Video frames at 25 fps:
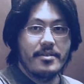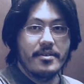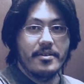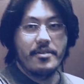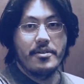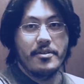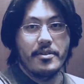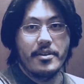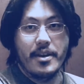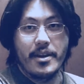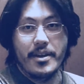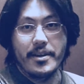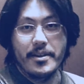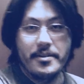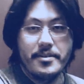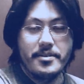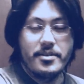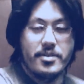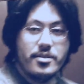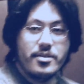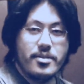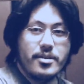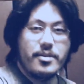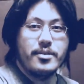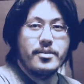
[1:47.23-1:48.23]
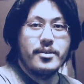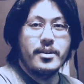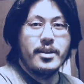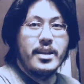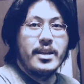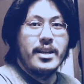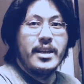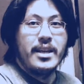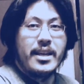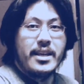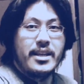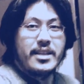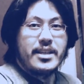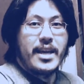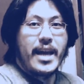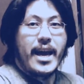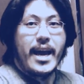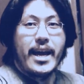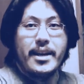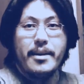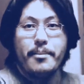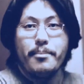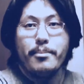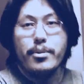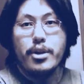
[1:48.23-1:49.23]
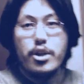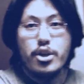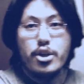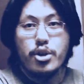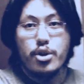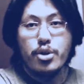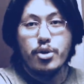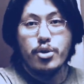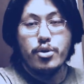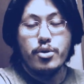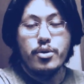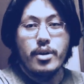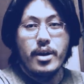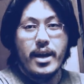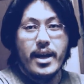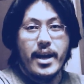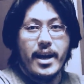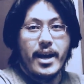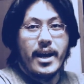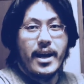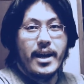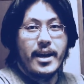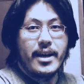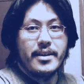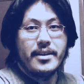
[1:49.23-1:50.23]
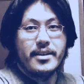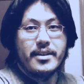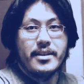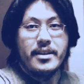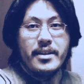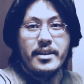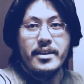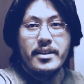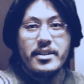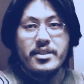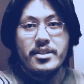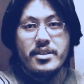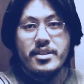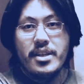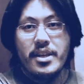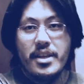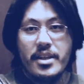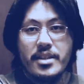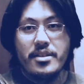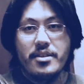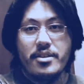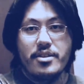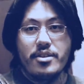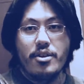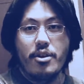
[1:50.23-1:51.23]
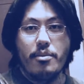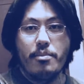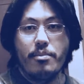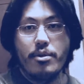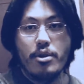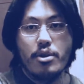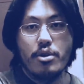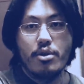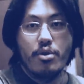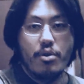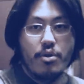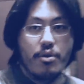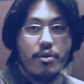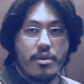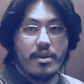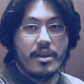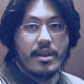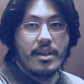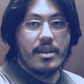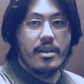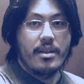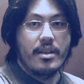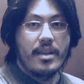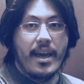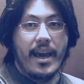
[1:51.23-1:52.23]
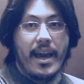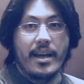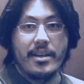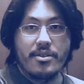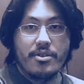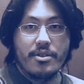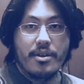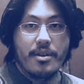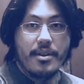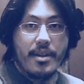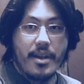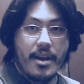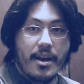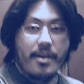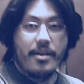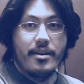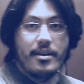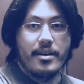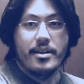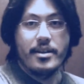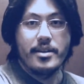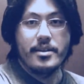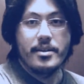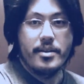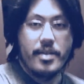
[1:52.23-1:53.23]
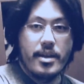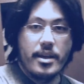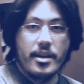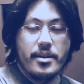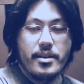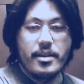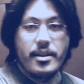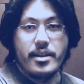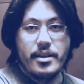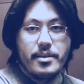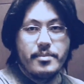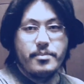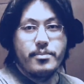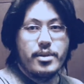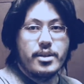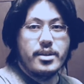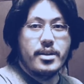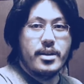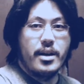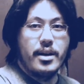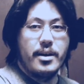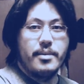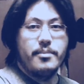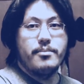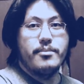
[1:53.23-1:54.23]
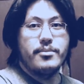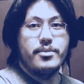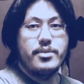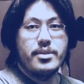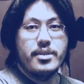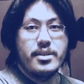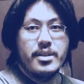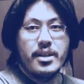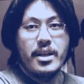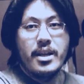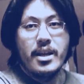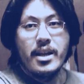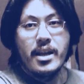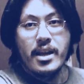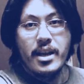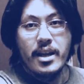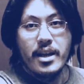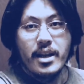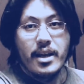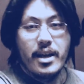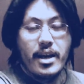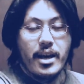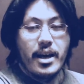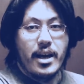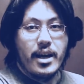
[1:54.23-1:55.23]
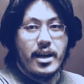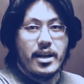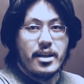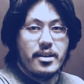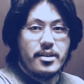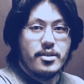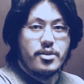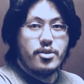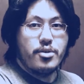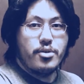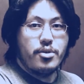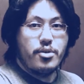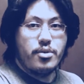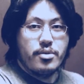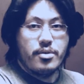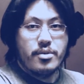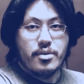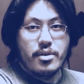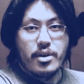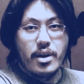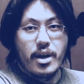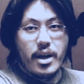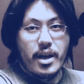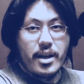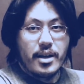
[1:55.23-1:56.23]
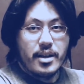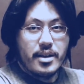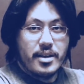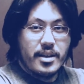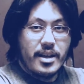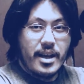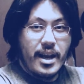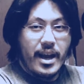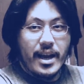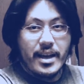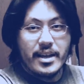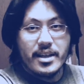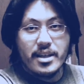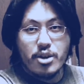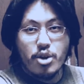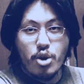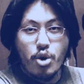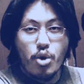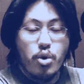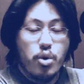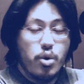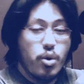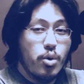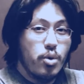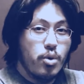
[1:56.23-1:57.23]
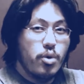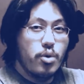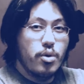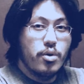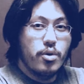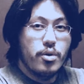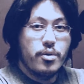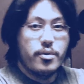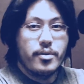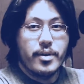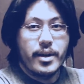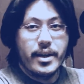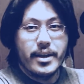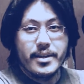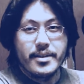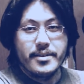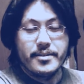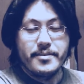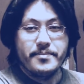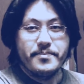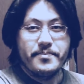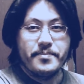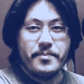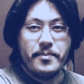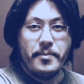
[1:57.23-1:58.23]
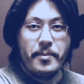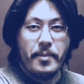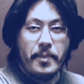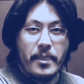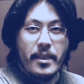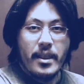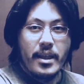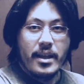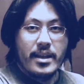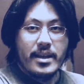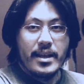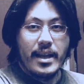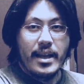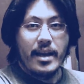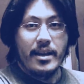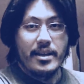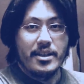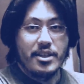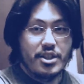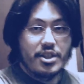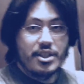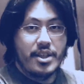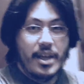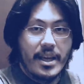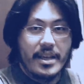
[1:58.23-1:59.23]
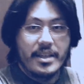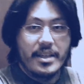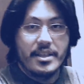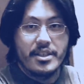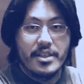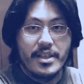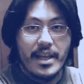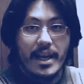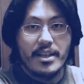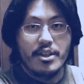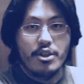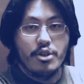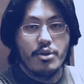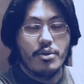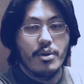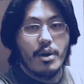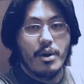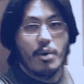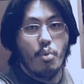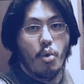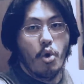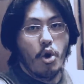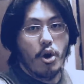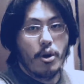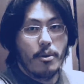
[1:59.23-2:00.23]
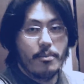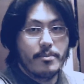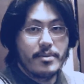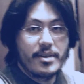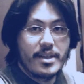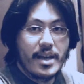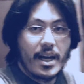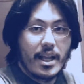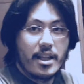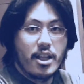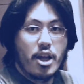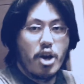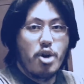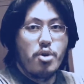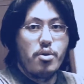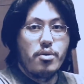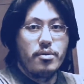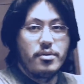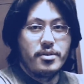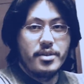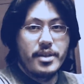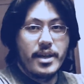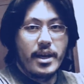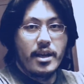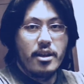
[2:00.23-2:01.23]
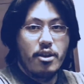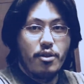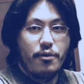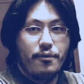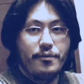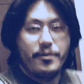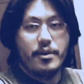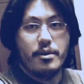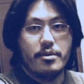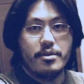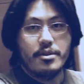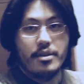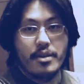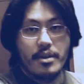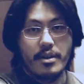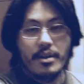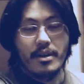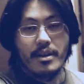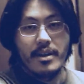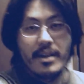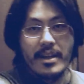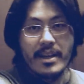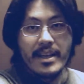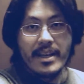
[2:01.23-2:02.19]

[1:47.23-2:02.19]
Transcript: Okay, so you add a blue uh, tint, a blue cast on there, and it it, it becomes Uh, Uh, kind of cool, right? Now let's change that to a warm yellow, yellow filter,